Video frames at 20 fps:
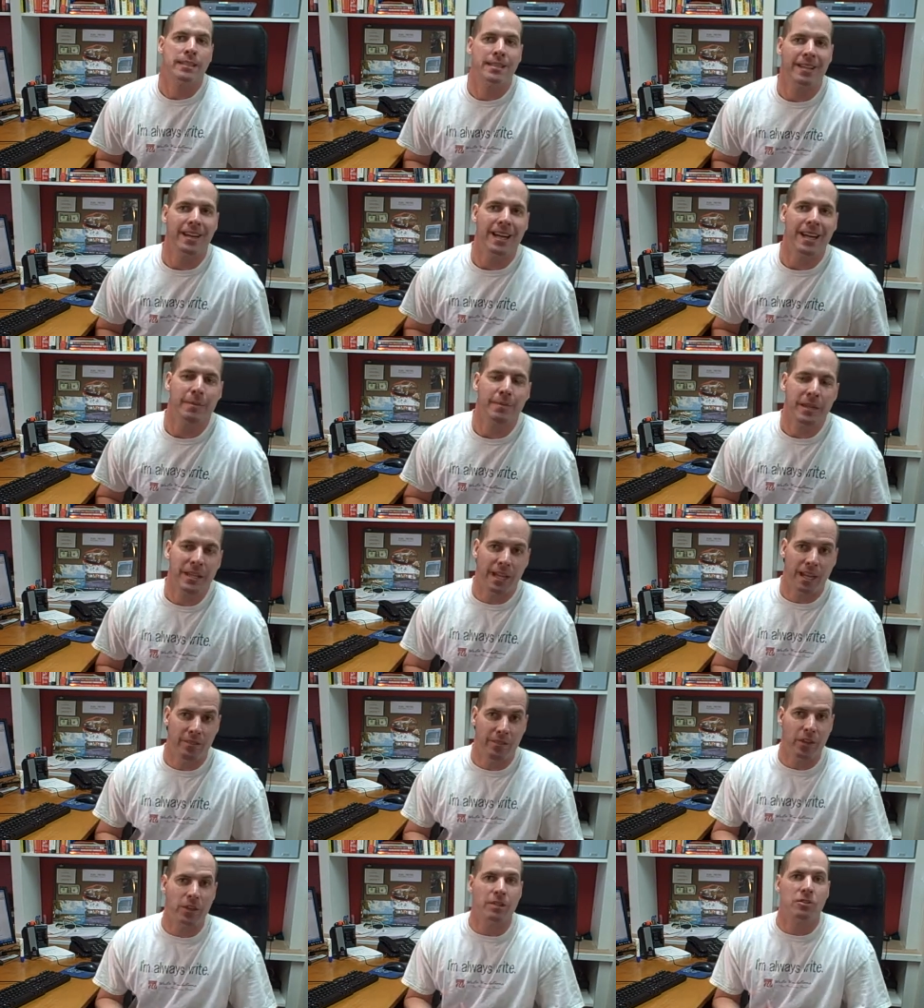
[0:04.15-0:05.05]
Today I'm going
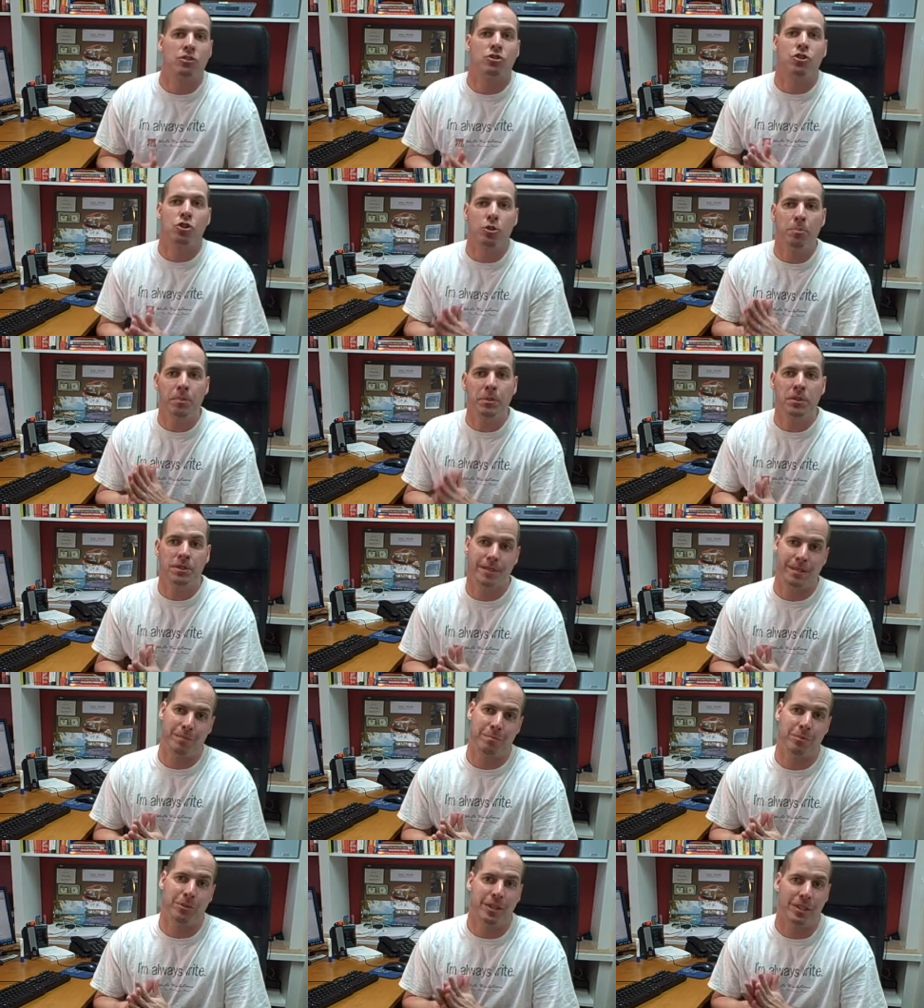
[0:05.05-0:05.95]
to give you a super
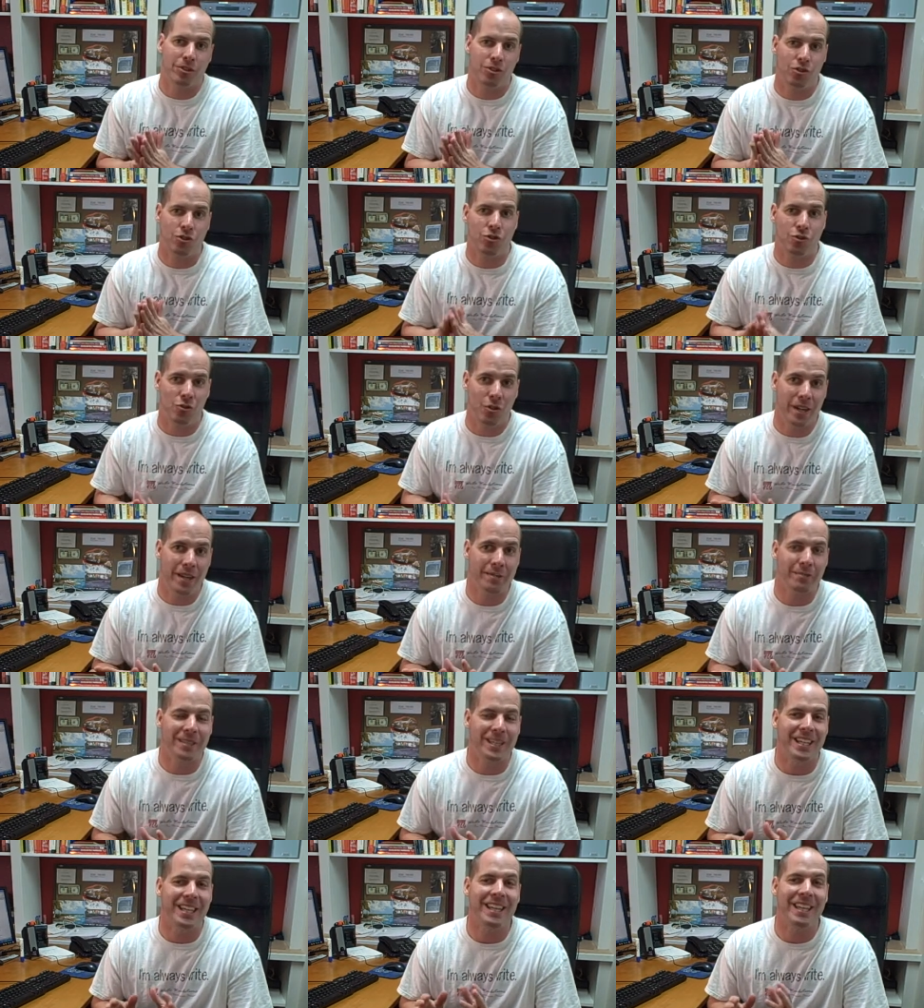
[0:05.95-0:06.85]
simple,
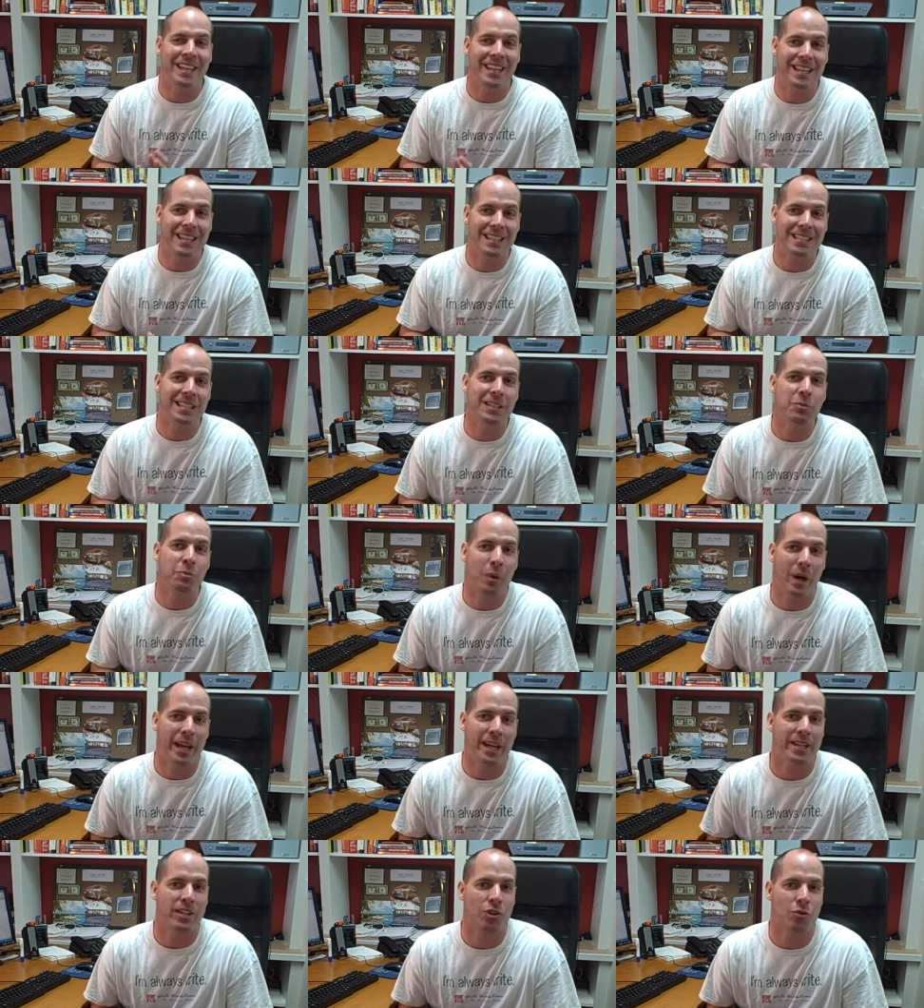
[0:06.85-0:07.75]
extremely easy
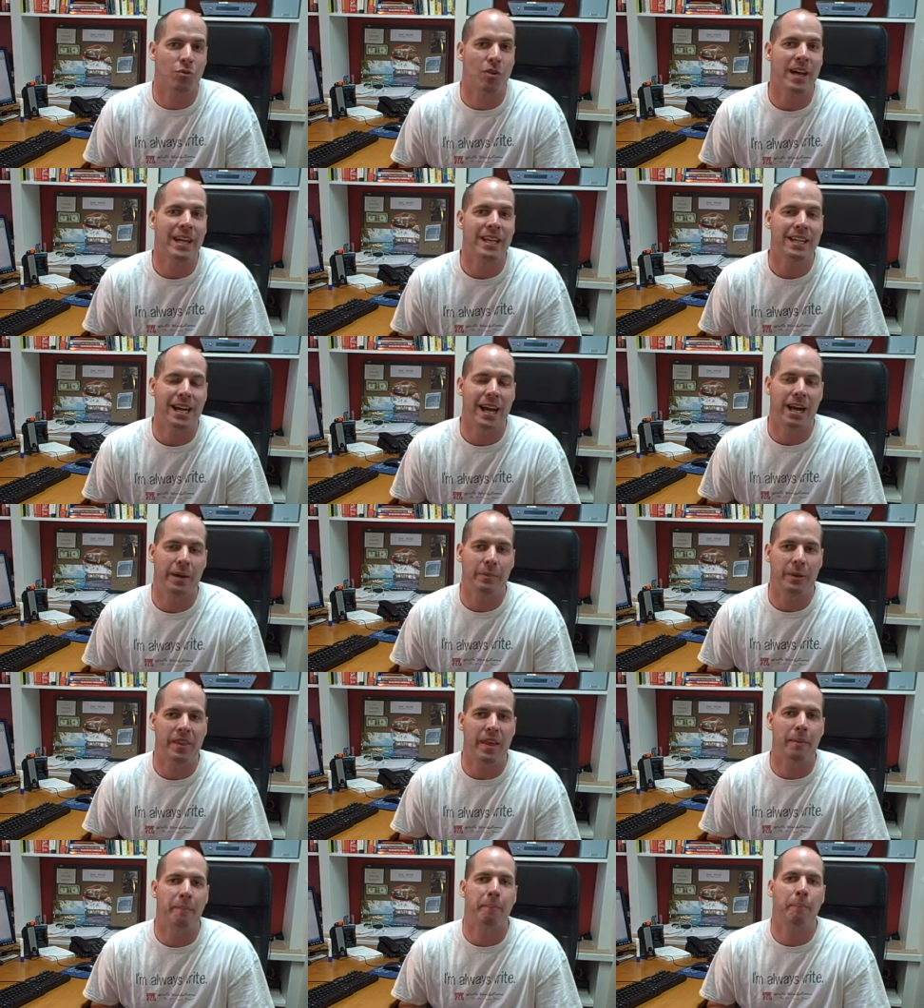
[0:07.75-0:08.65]
way to write
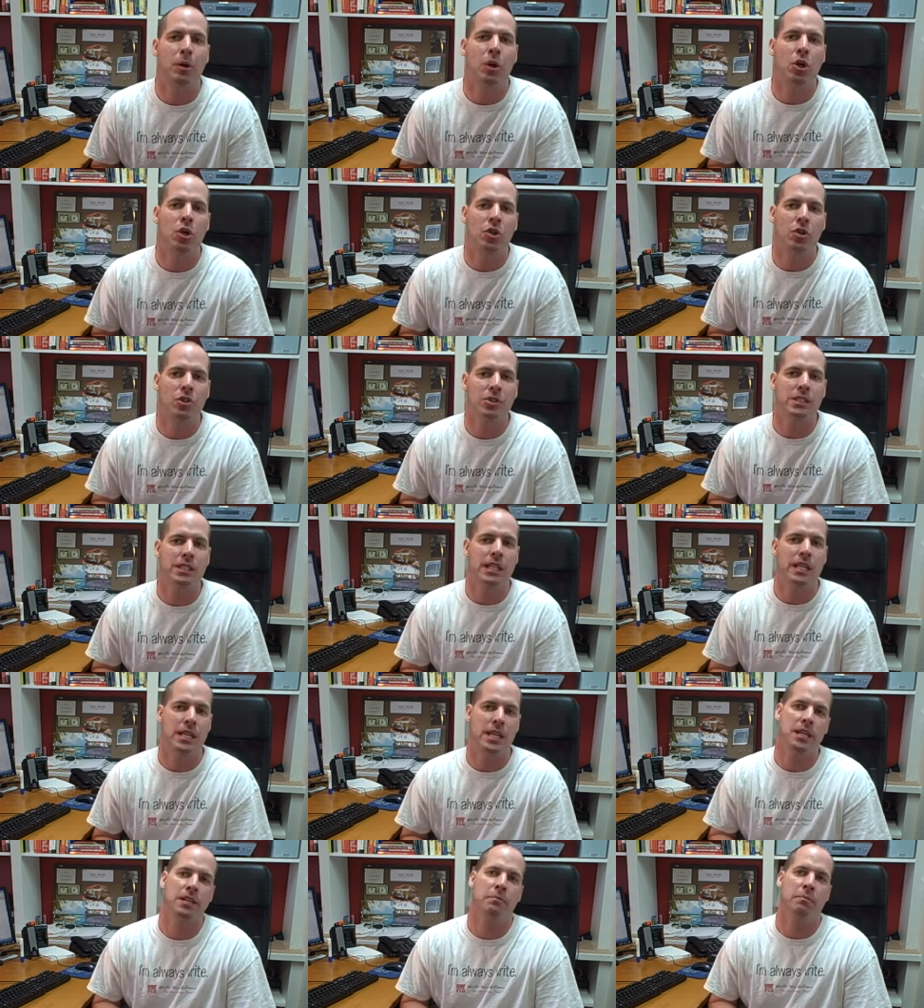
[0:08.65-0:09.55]
copy that pulls
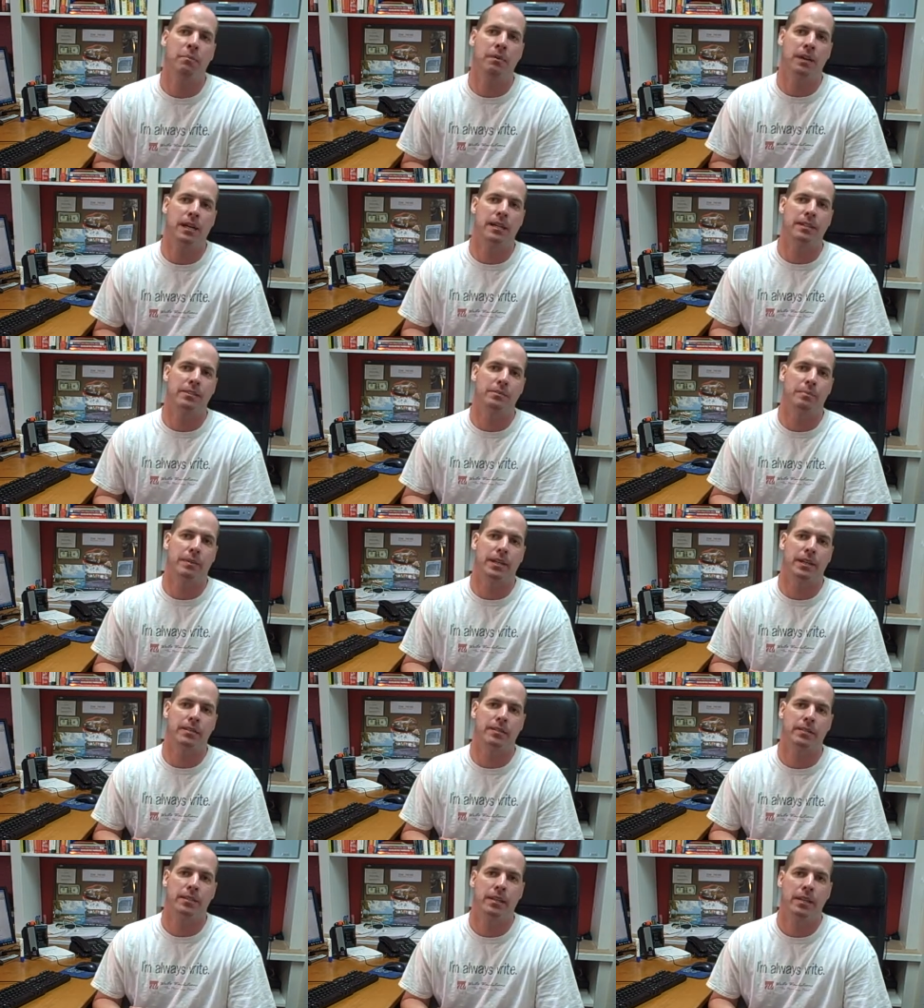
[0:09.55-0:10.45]
in
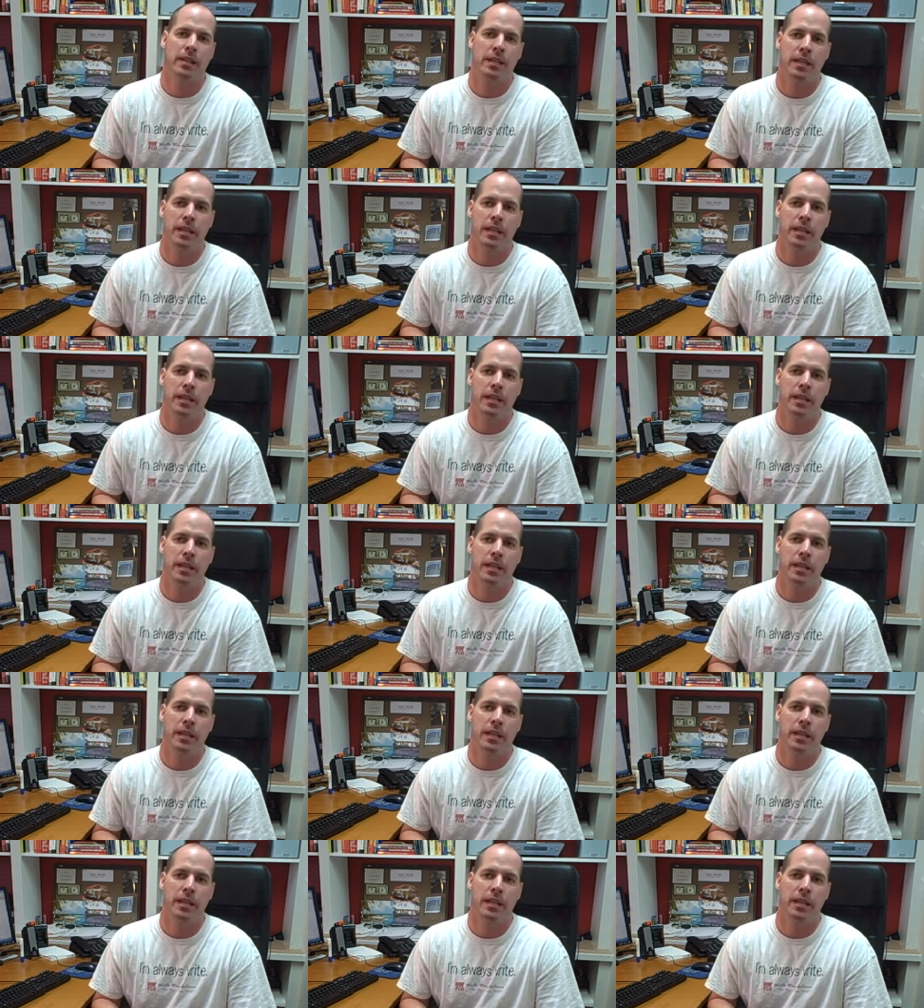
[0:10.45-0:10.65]
prospects.